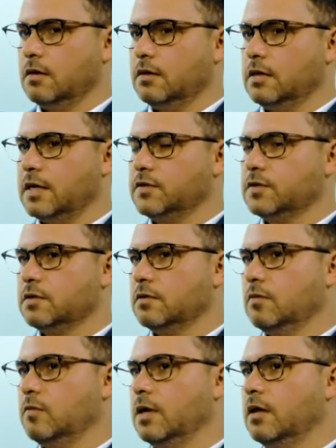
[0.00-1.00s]
Yes,
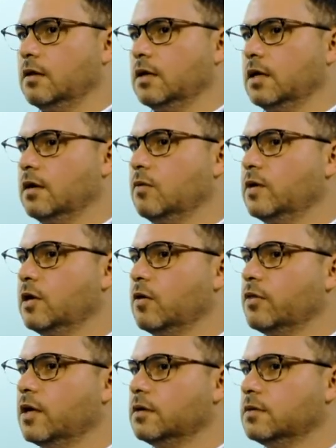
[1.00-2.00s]
well, we
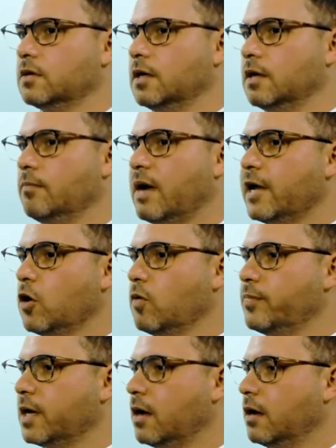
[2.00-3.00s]
know that
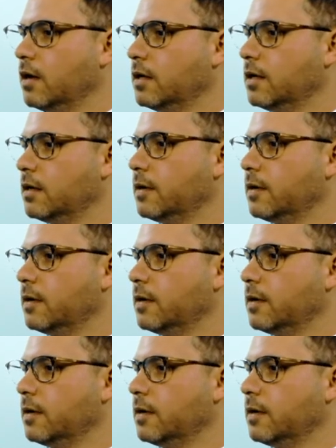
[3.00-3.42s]
myopia